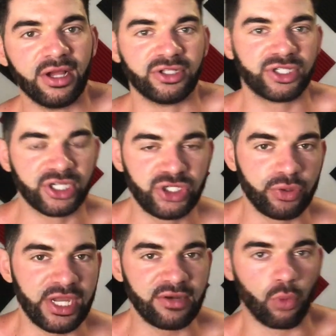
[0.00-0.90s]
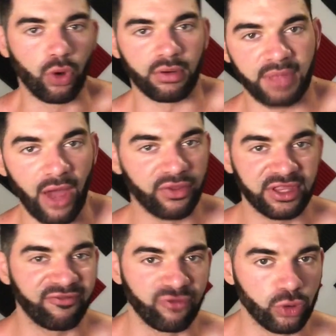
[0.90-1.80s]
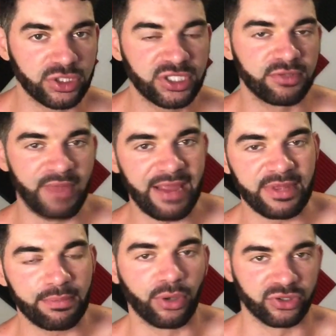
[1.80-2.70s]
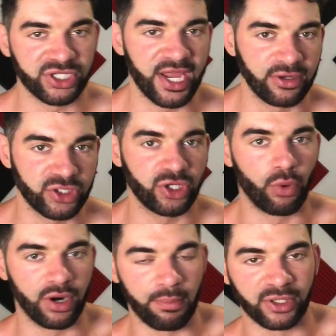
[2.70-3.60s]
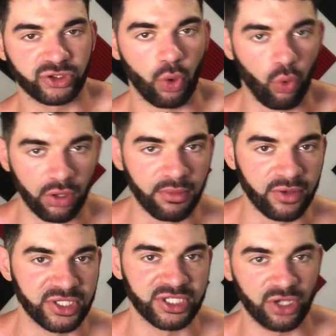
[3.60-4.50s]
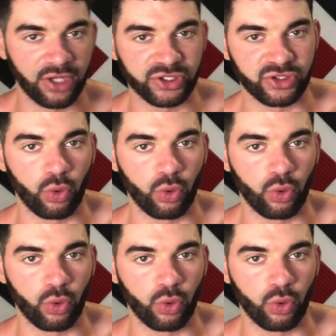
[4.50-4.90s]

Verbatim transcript: Just because you eat more healthy foods, maybe per se, you're still on a bunch of hormones, exogenous